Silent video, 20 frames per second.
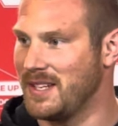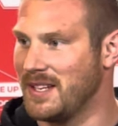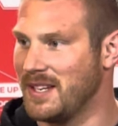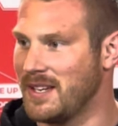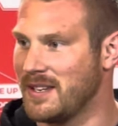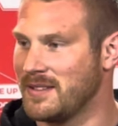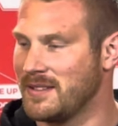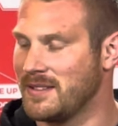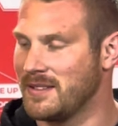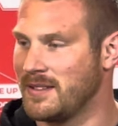
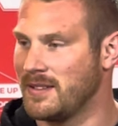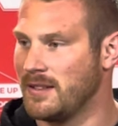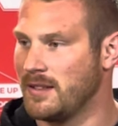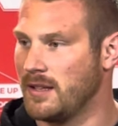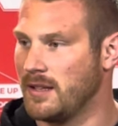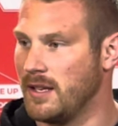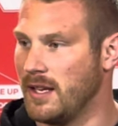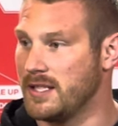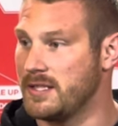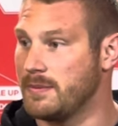Yeah,
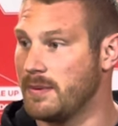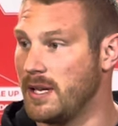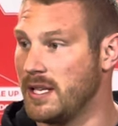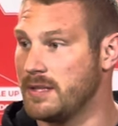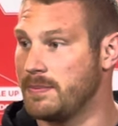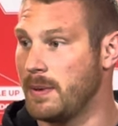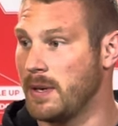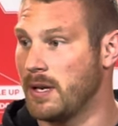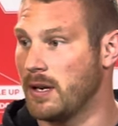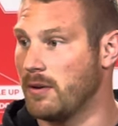
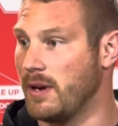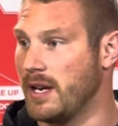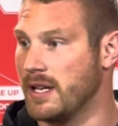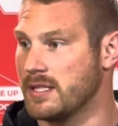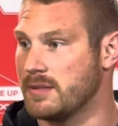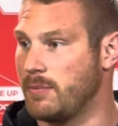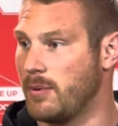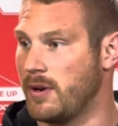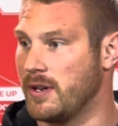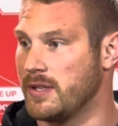it's been a great
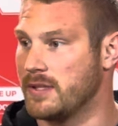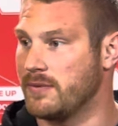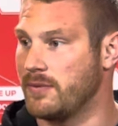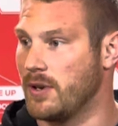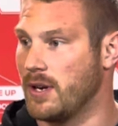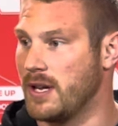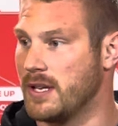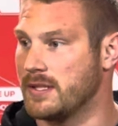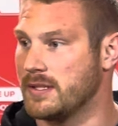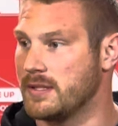experience
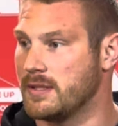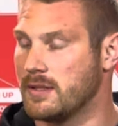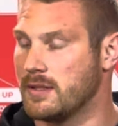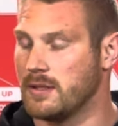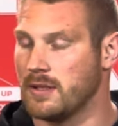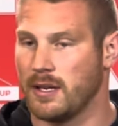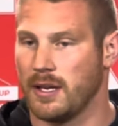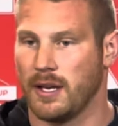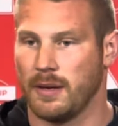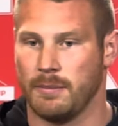for us.
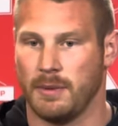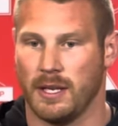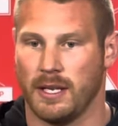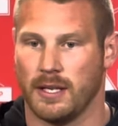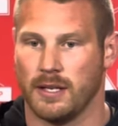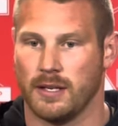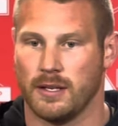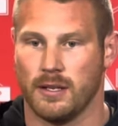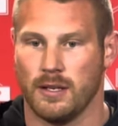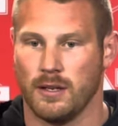I
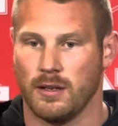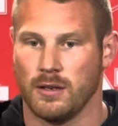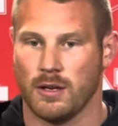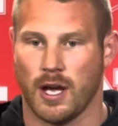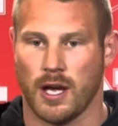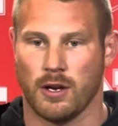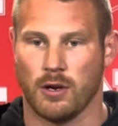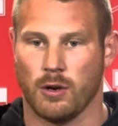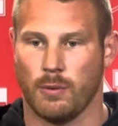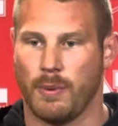mean,
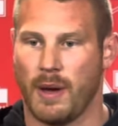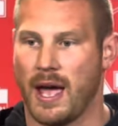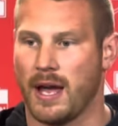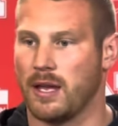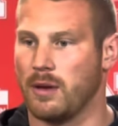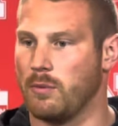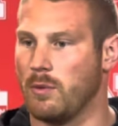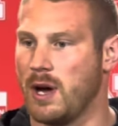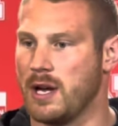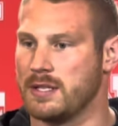I go
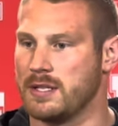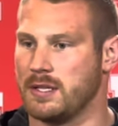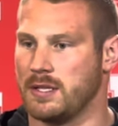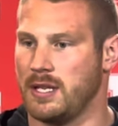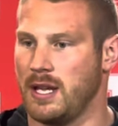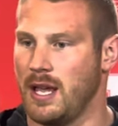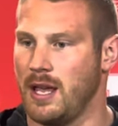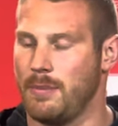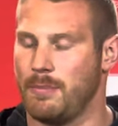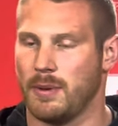back and watch the
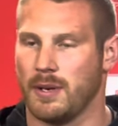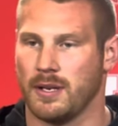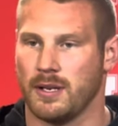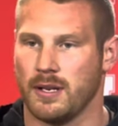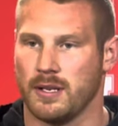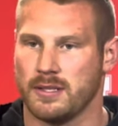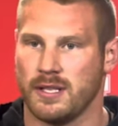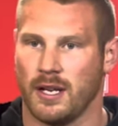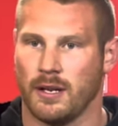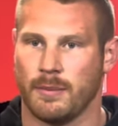tape
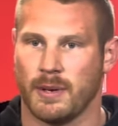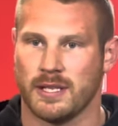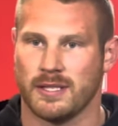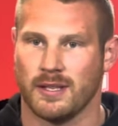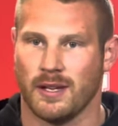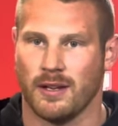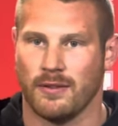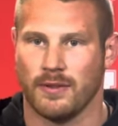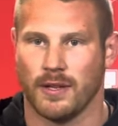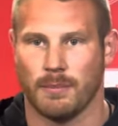and say to
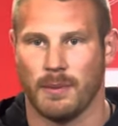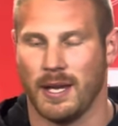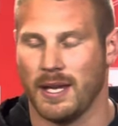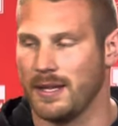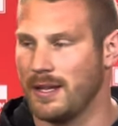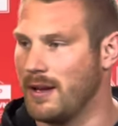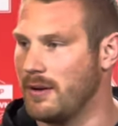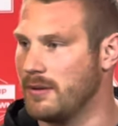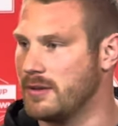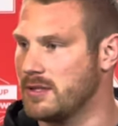myself, like, man,
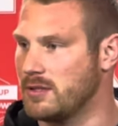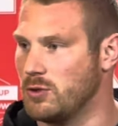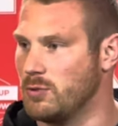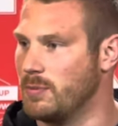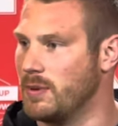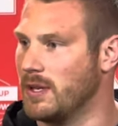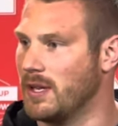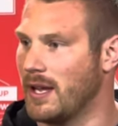that was stupid.